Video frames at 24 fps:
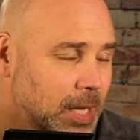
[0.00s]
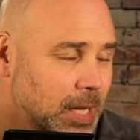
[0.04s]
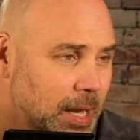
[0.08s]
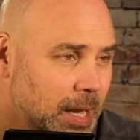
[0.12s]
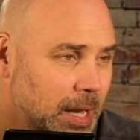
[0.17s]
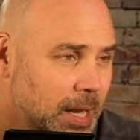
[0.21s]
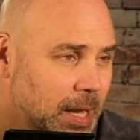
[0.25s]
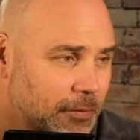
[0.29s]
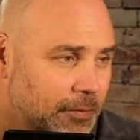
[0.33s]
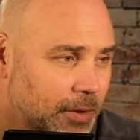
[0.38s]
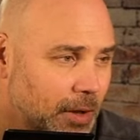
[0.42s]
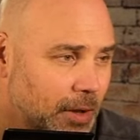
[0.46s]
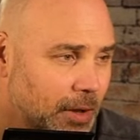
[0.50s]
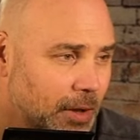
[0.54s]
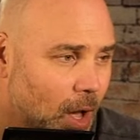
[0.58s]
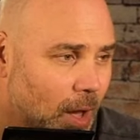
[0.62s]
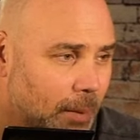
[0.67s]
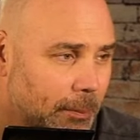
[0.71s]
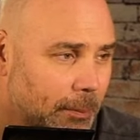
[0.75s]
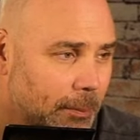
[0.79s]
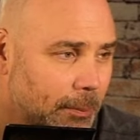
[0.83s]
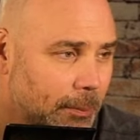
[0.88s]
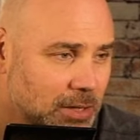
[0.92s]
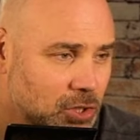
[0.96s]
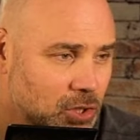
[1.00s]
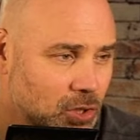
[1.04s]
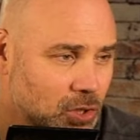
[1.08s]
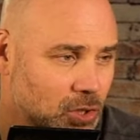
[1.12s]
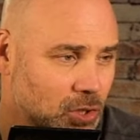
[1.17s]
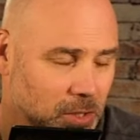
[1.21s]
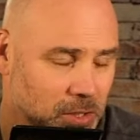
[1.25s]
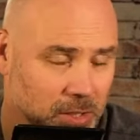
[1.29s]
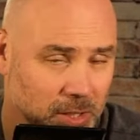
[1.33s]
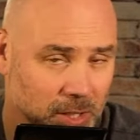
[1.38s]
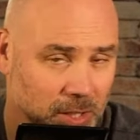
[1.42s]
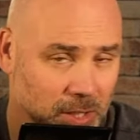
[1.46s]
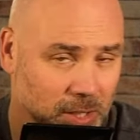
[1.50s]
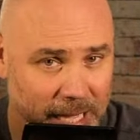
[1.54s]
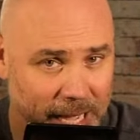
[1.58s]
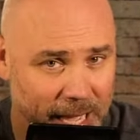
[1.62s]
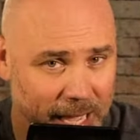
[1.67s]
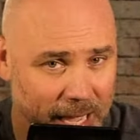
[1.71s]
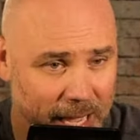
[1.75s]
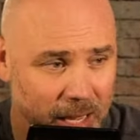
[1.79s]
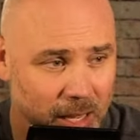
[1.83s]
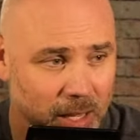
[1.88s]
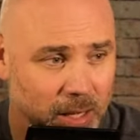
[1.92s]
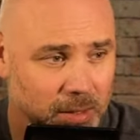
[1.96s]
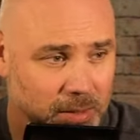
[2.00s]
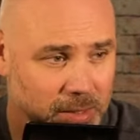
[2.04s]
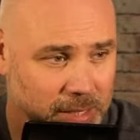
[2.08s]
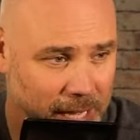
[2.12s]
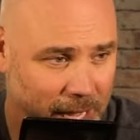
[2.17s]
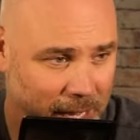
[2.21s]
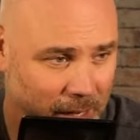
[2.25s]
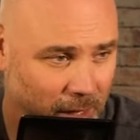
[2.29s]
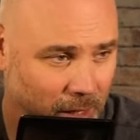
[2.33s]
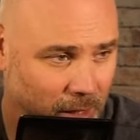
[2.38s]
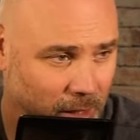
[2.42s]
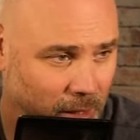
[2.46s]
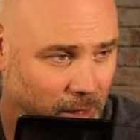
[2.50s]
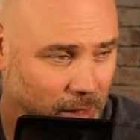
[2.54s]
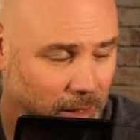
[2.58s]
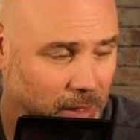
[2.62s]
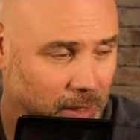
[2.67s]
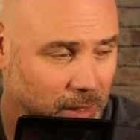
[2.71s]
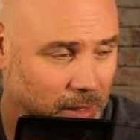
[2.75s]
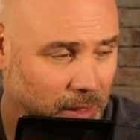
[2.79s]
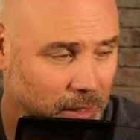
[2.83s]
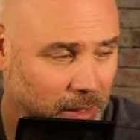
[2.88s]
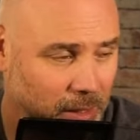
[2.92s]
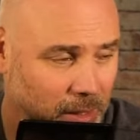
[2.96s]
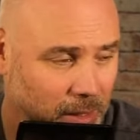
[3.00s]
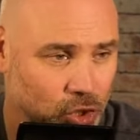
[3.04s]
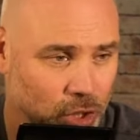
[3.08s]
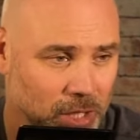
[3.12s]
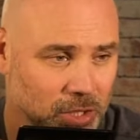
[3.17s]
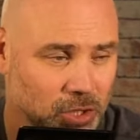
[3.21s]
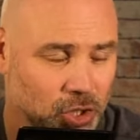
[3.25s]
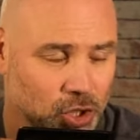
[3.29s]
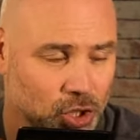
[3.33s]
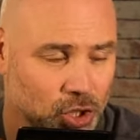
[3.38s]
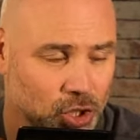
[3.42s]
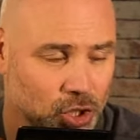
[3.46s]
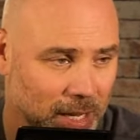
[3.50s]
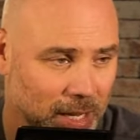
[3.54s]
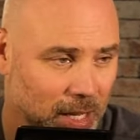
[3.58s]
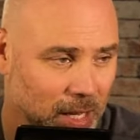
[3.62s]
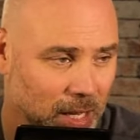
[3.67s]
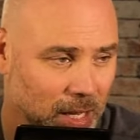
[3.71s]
NFL Combine starts today, technically. It's just checking